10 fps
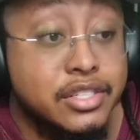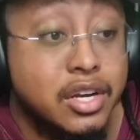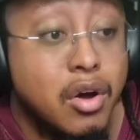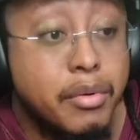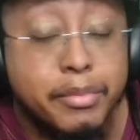
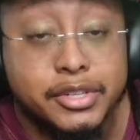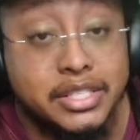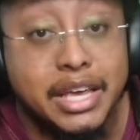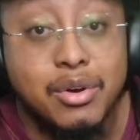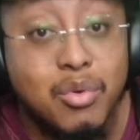Jacoby
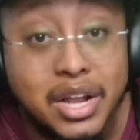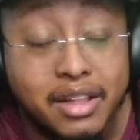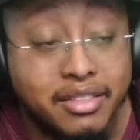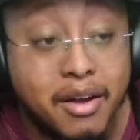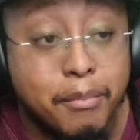Brissett, who went
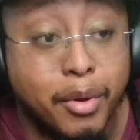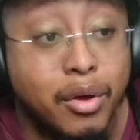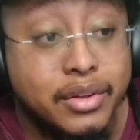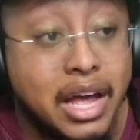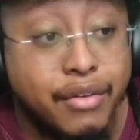out there and
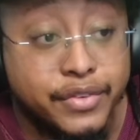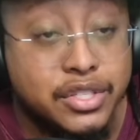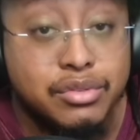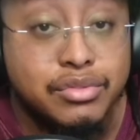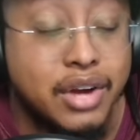balled out for
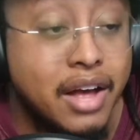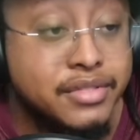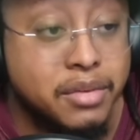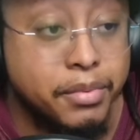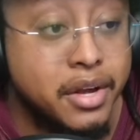two
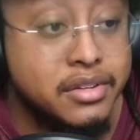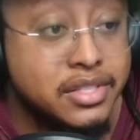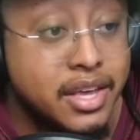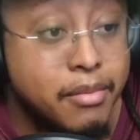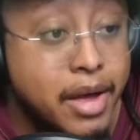drives compared to
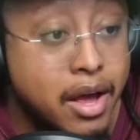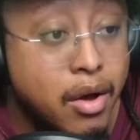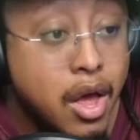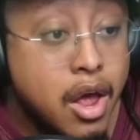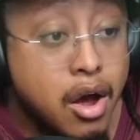Sam Howell.